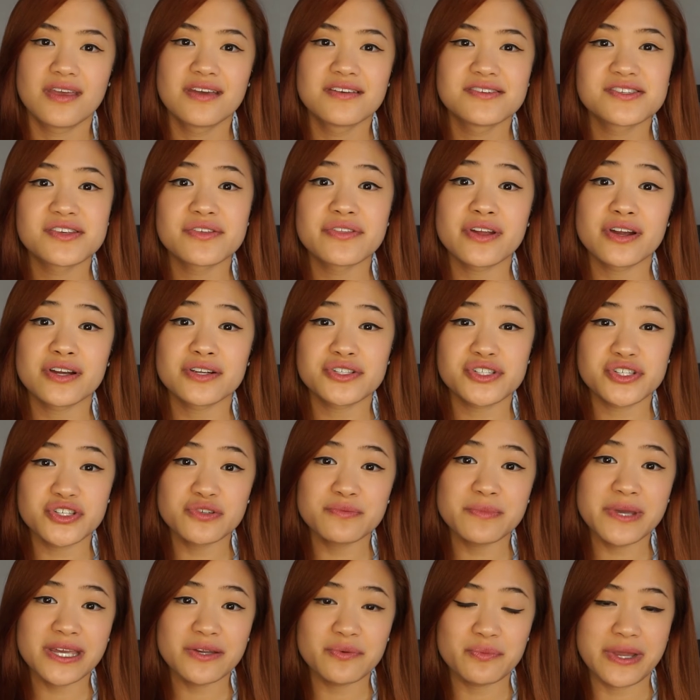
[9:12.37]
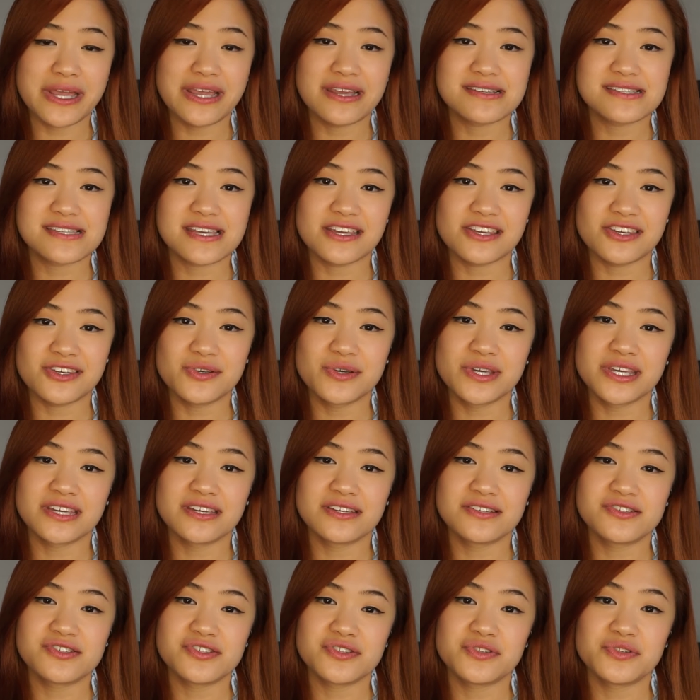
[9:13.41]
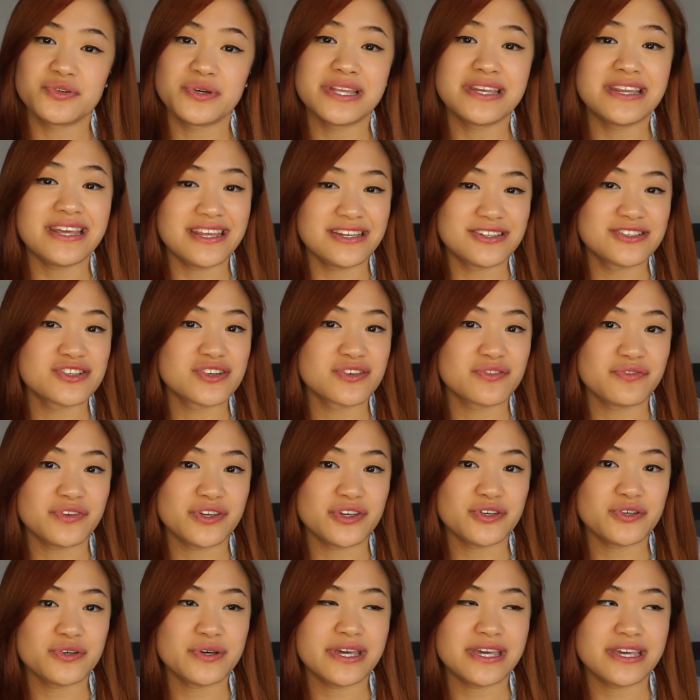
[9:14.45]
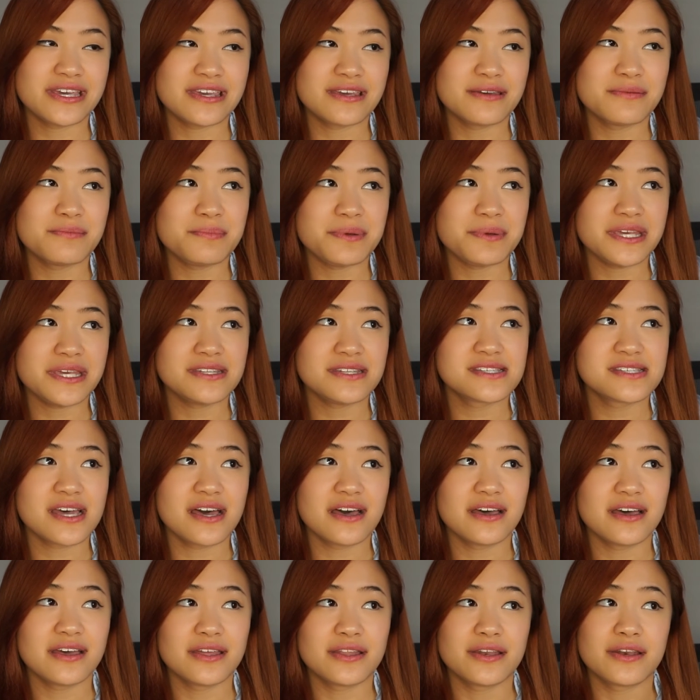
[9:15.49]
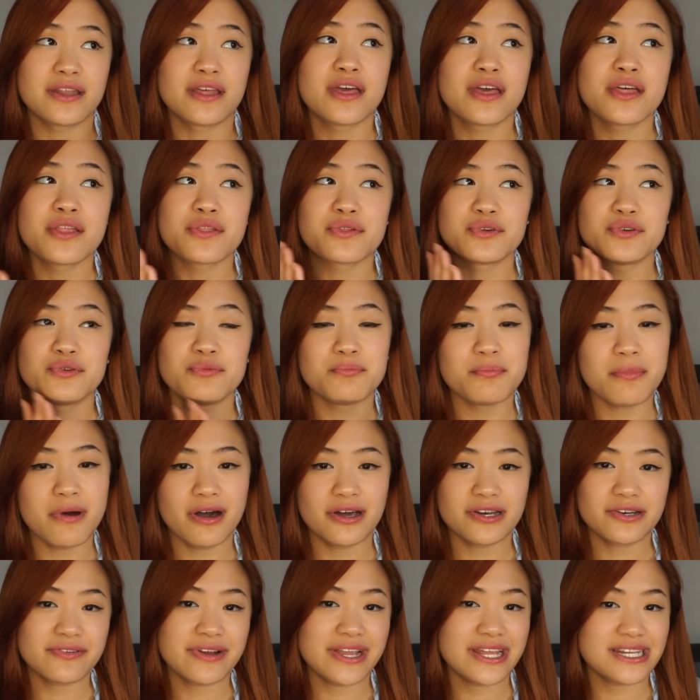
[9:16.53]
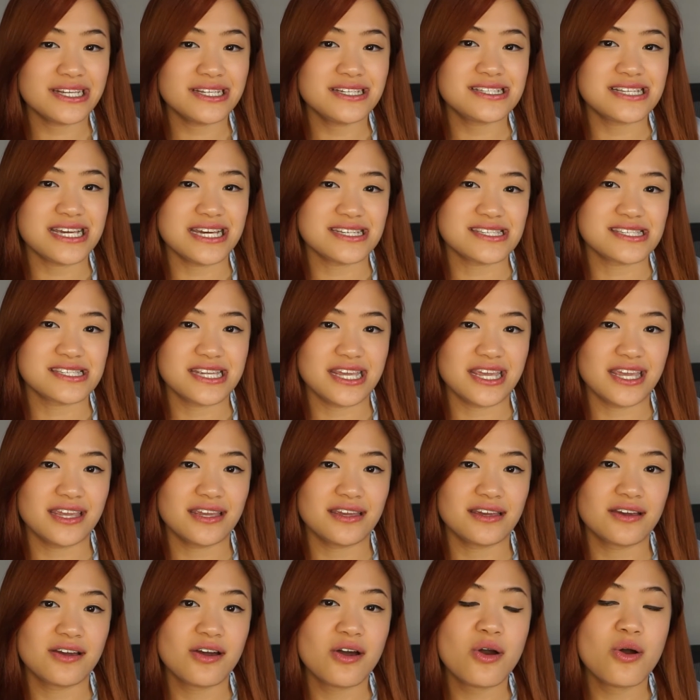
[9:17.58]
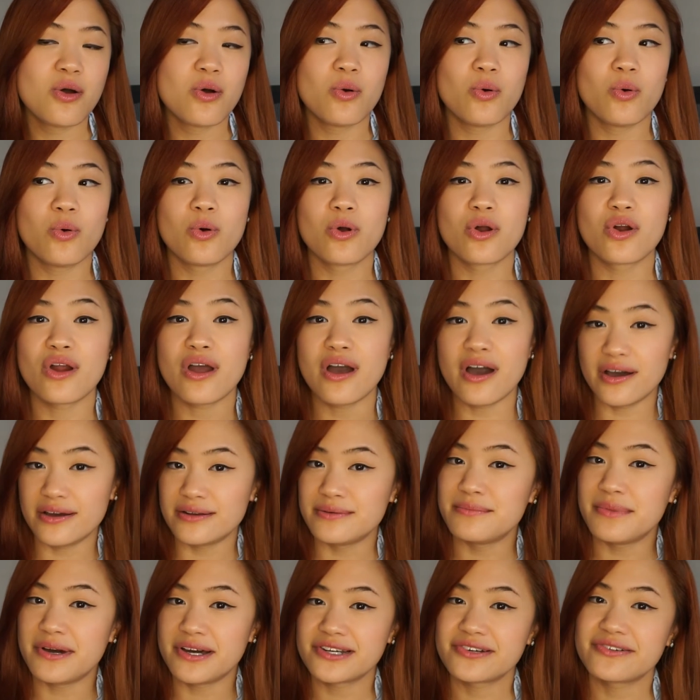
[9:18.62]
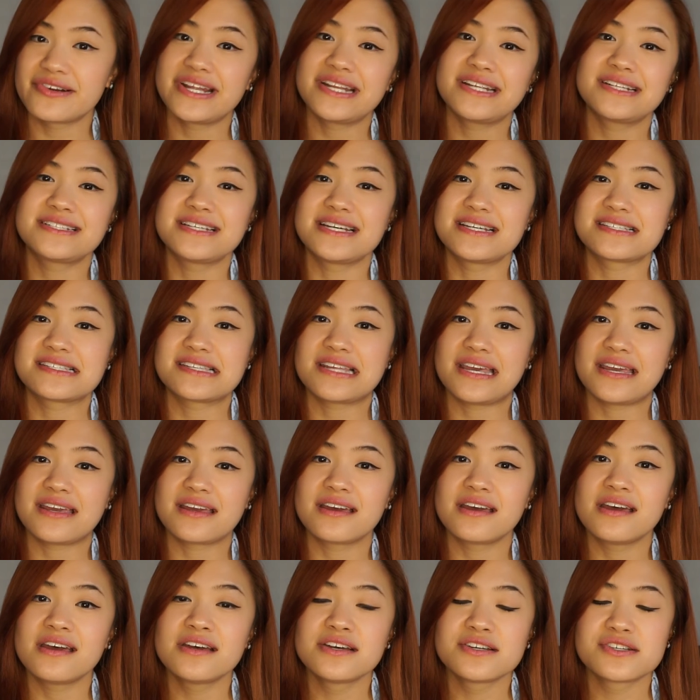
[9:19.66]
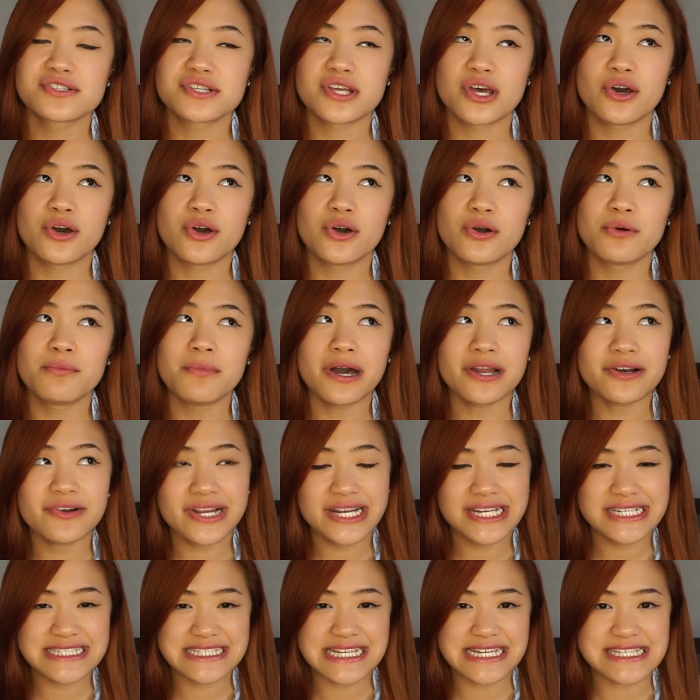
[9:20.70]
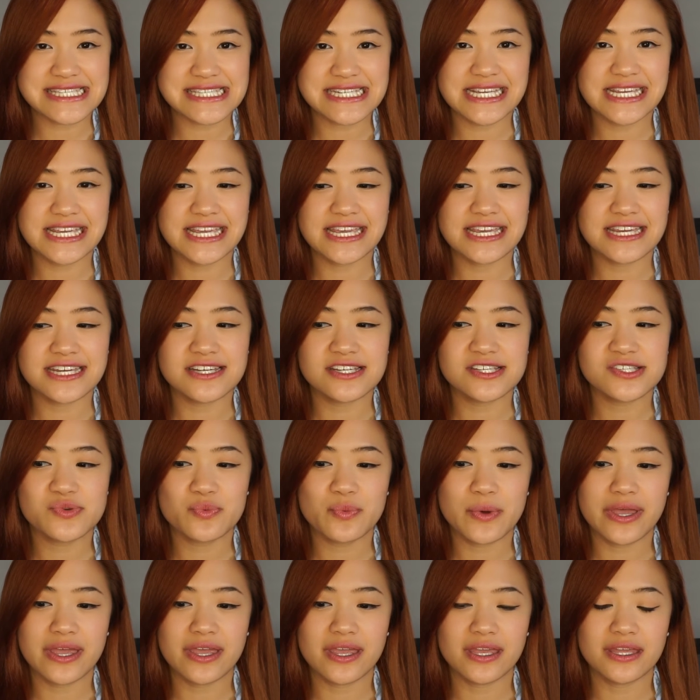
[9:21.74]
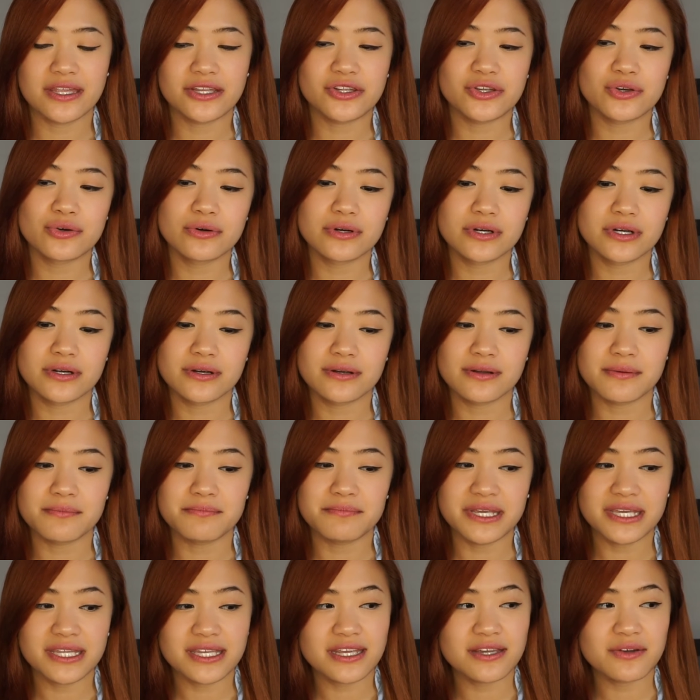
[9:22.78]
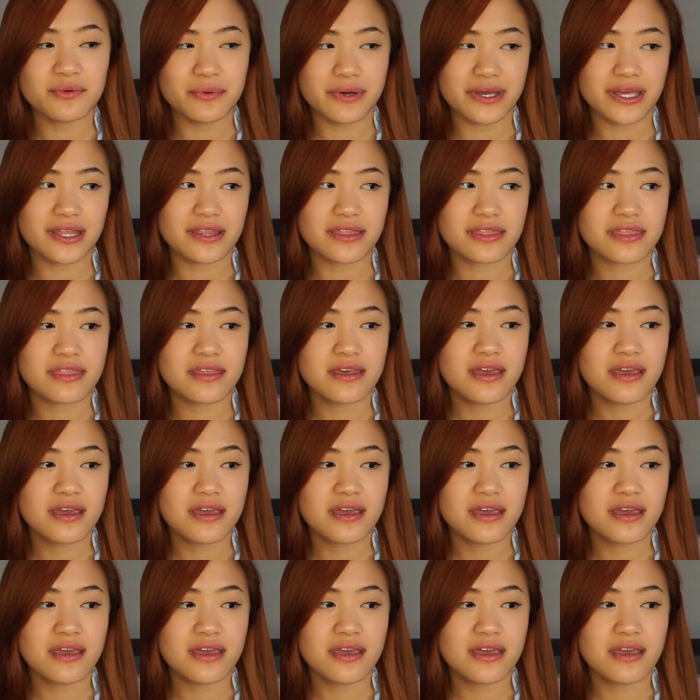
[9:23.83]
So there are two main ways that you can do an interview. It can be done through moderated testing or unmoderated testing. So moderated testing is when you're meeting with